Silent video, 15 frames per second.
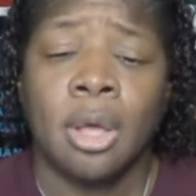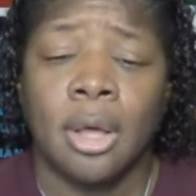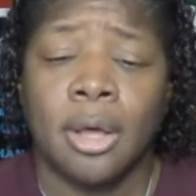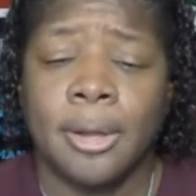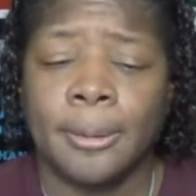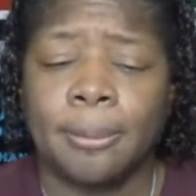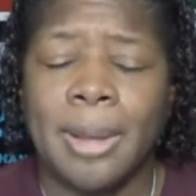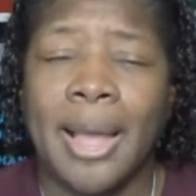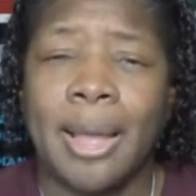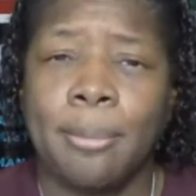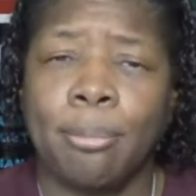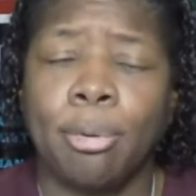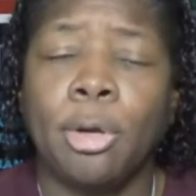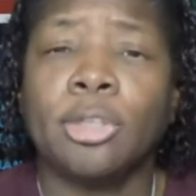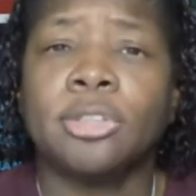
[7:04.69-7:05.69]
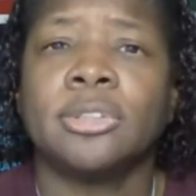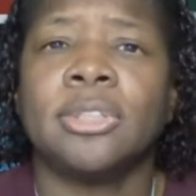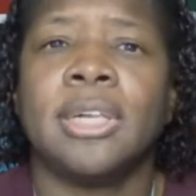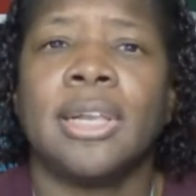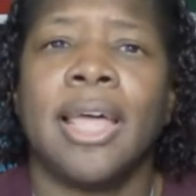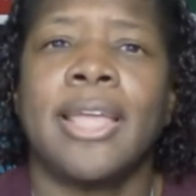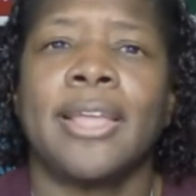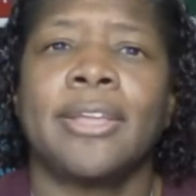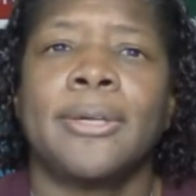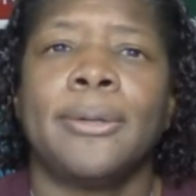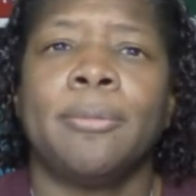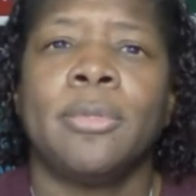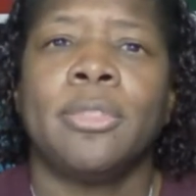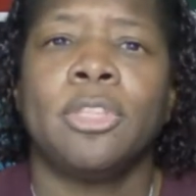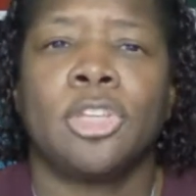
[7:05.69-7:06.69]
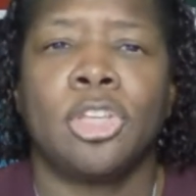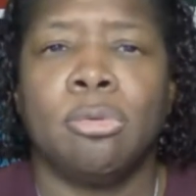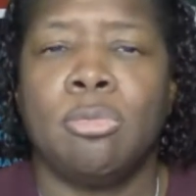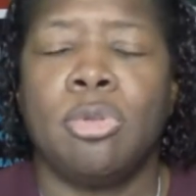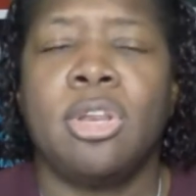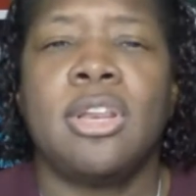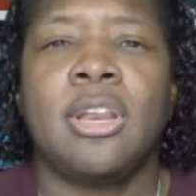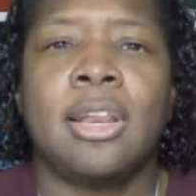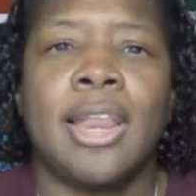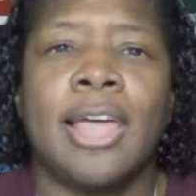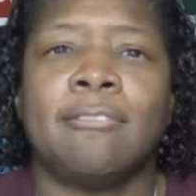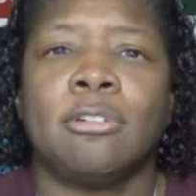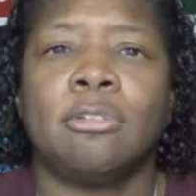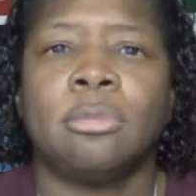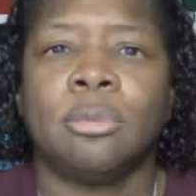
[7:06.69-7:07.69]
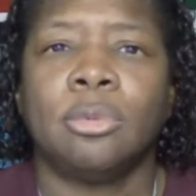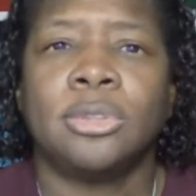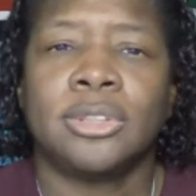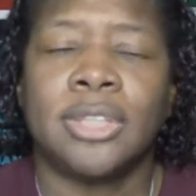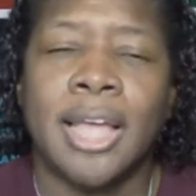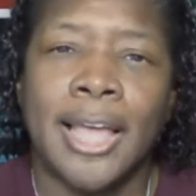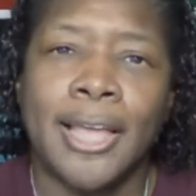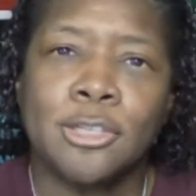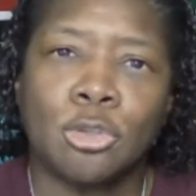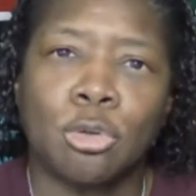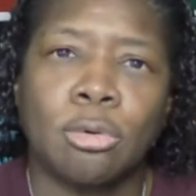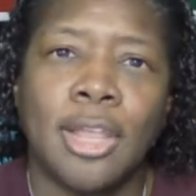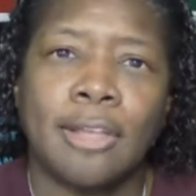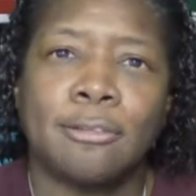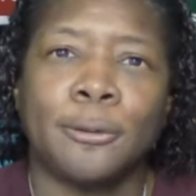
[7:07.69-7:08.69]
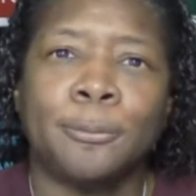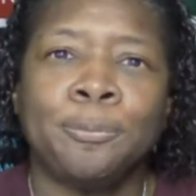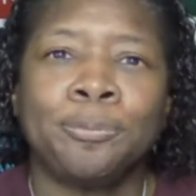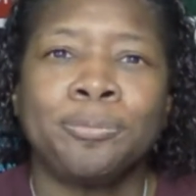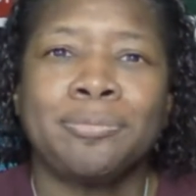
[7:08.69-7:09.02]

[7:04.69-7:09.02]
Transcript: I personally like the community level, which is the high school level.